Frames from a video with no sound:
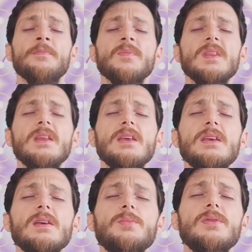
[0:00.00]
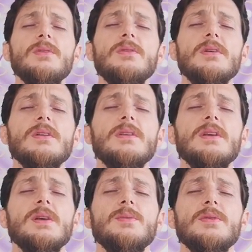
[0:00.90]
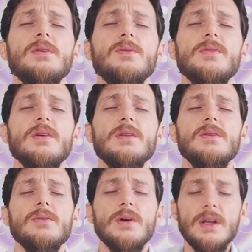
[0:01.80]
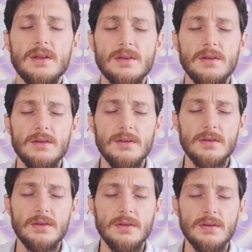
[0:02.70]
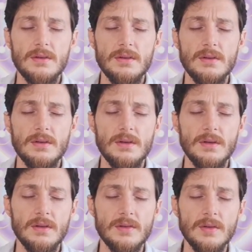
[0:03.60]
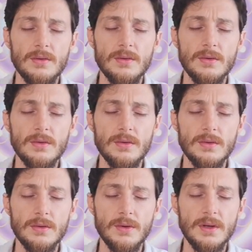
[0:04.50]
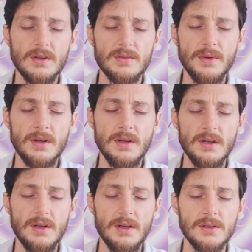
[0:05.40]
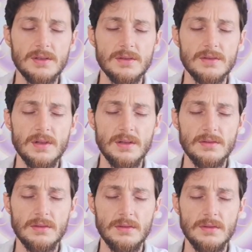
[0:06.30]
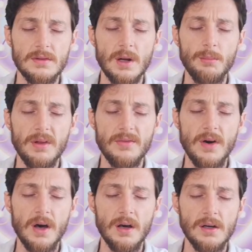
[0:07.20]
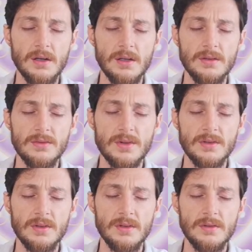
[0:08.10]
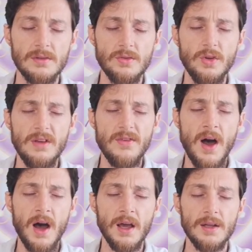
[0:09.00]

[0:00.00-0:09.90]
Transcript: Deeper and deeper within you, and exhale, slow, expand, center, amplify, resonance, unify,